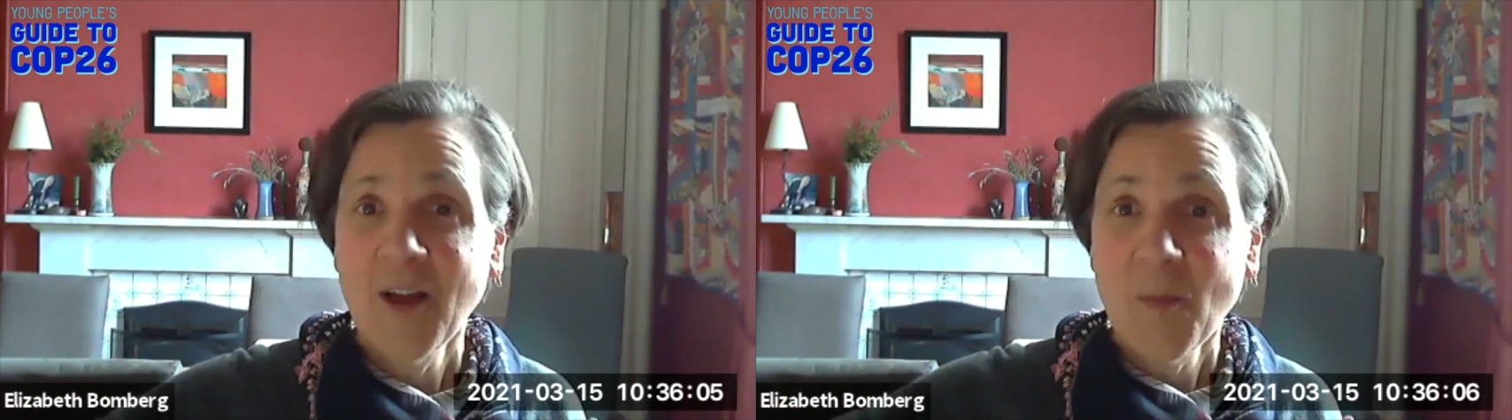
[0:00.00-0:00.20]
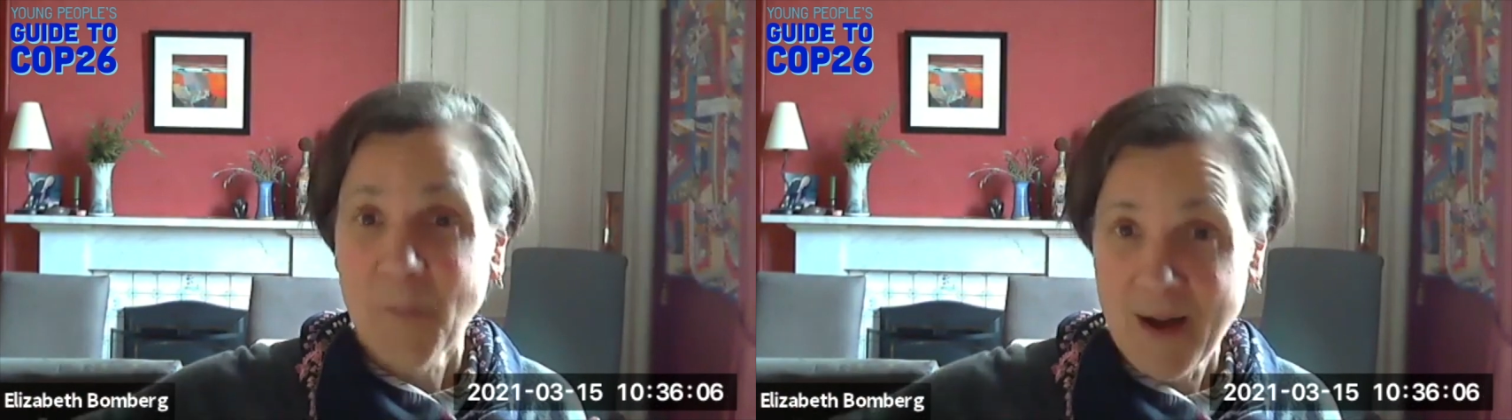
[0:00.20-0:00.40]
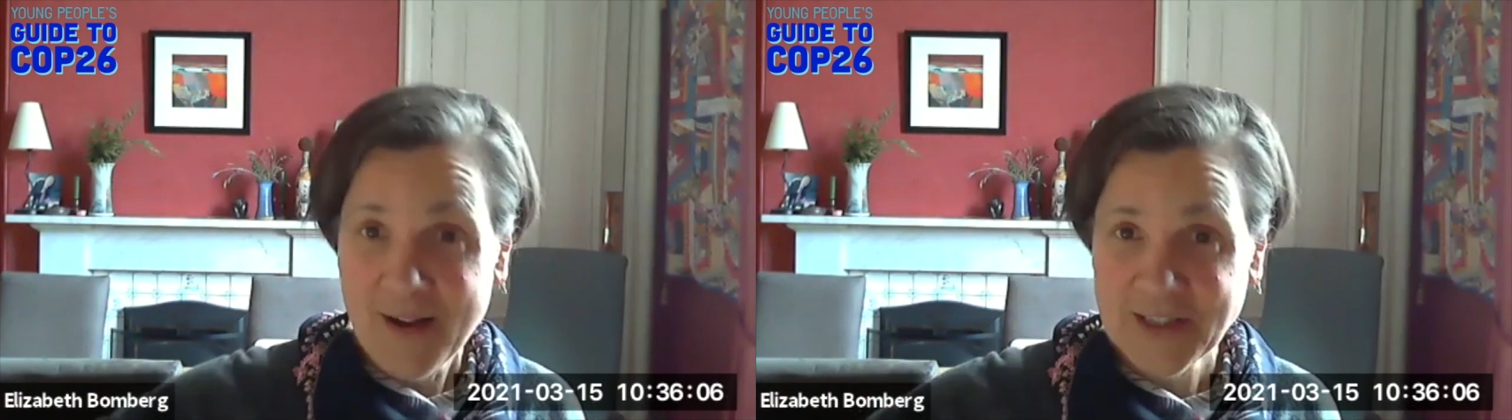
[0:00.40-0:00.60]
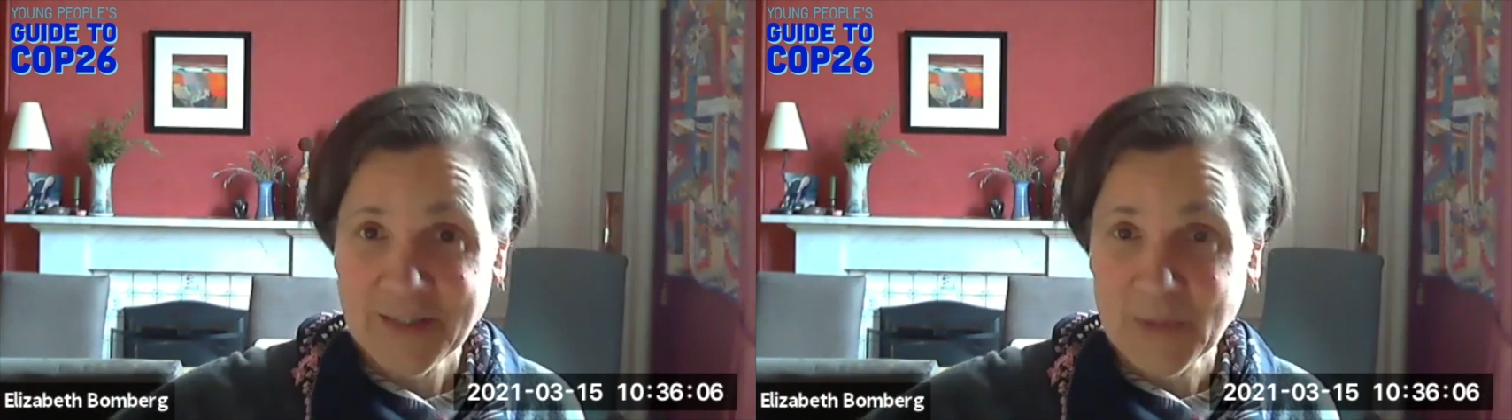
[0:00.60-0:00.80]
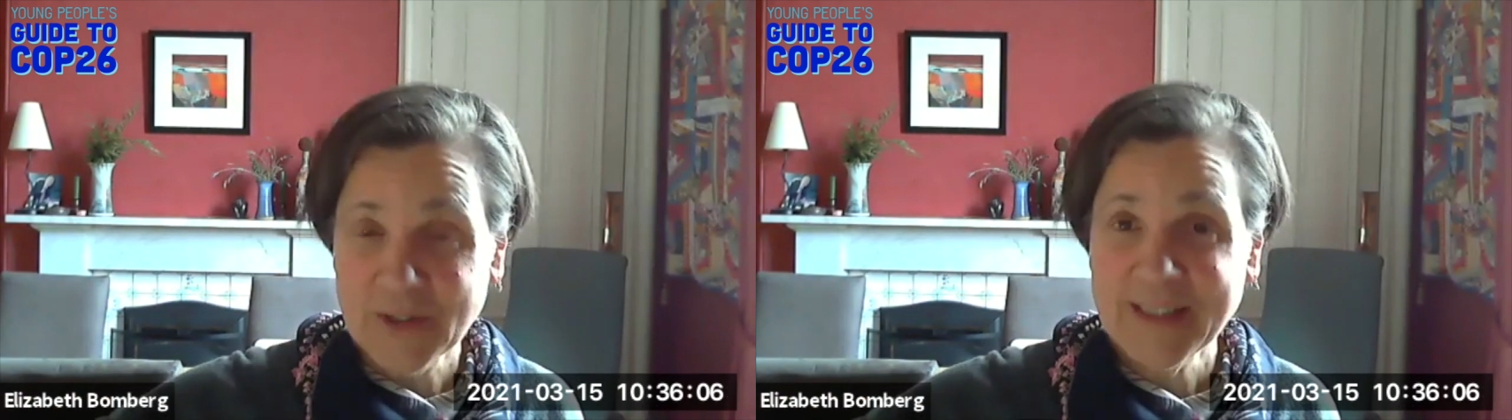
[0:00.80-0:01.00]

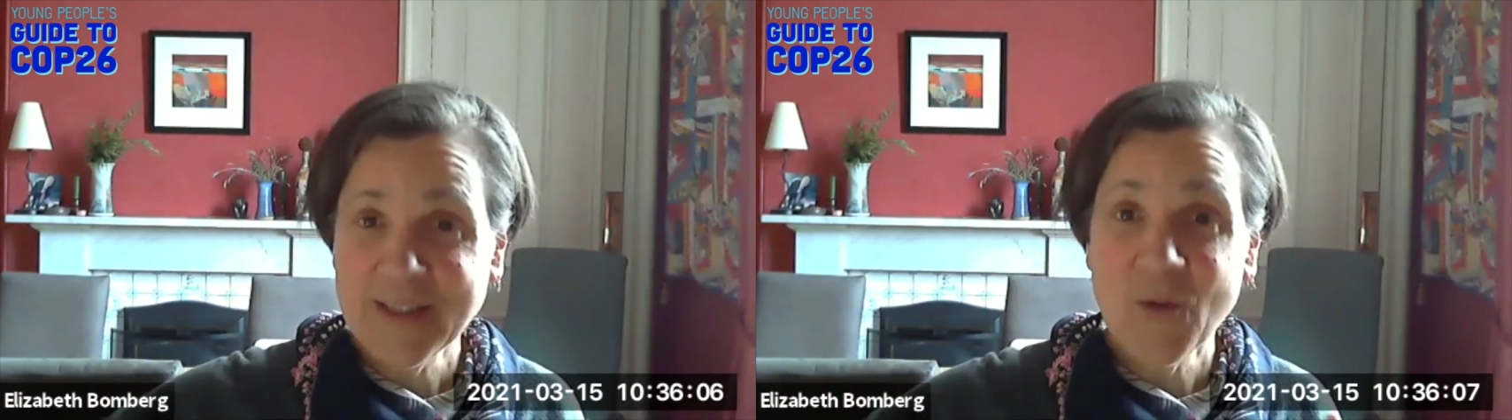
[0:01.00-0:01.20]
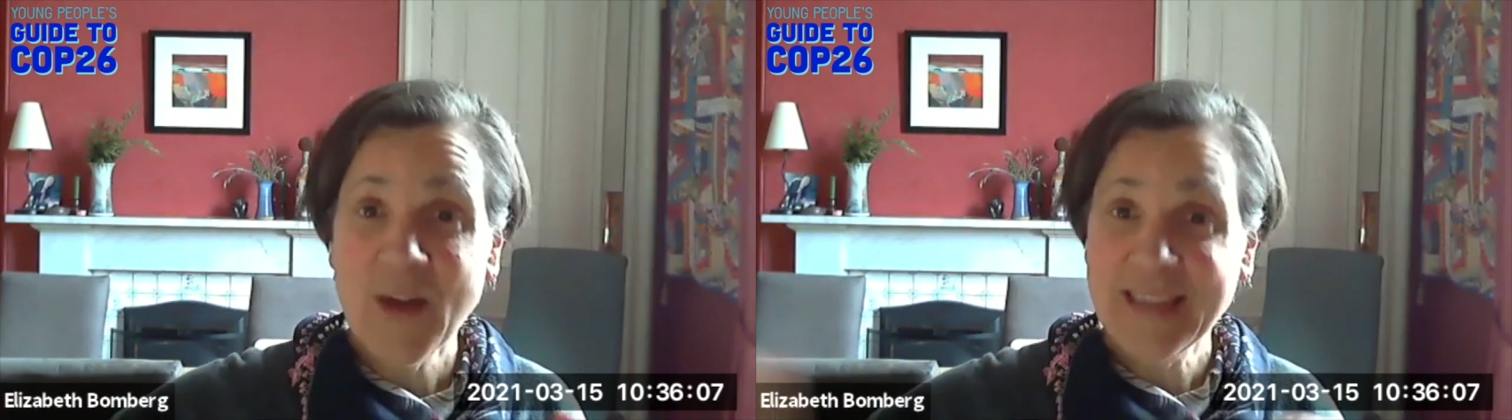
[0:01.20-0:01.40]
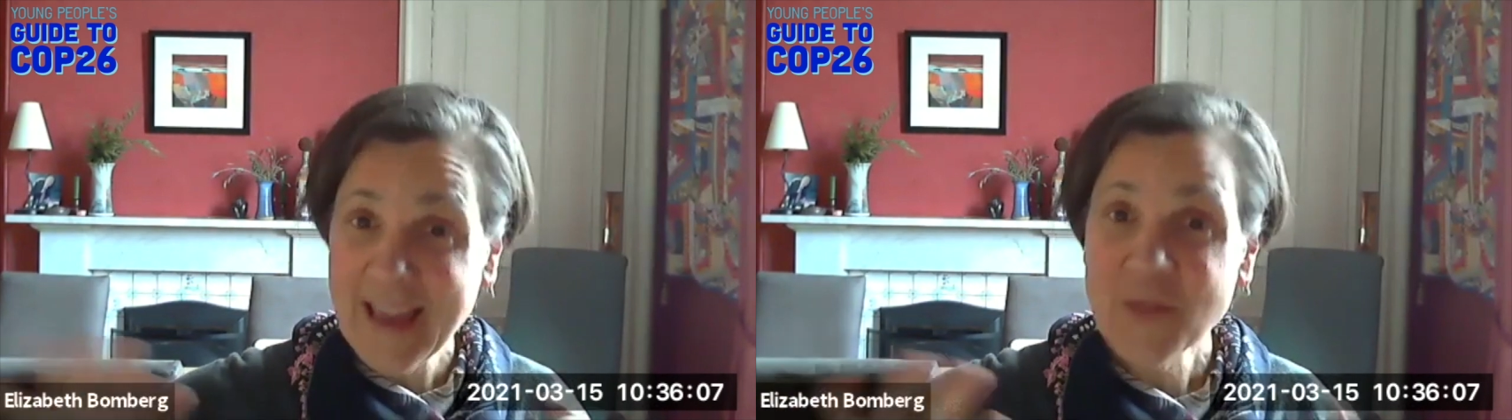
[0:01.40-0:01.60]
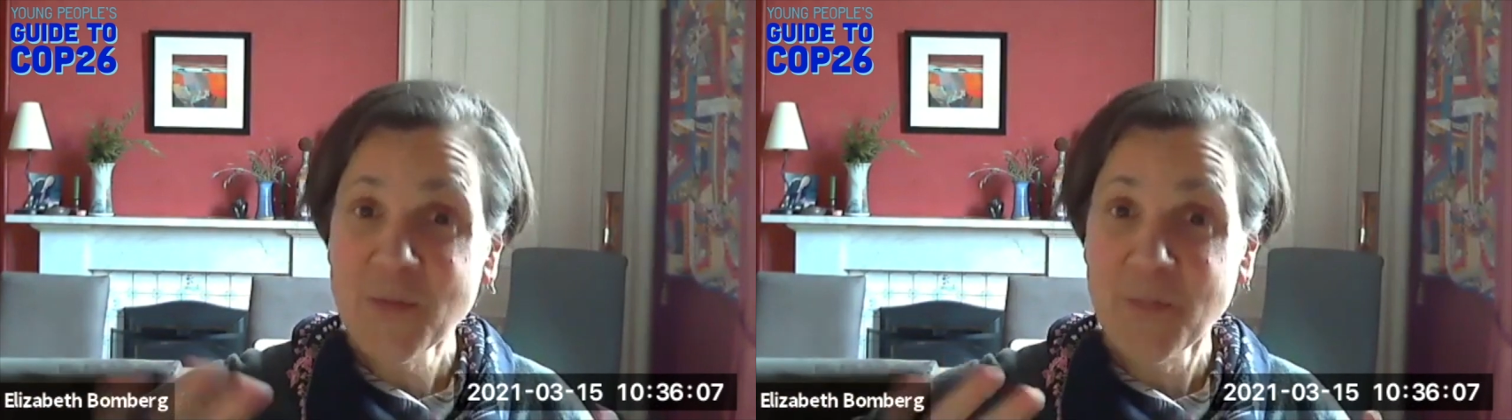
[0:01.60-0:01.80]
possible. So I guess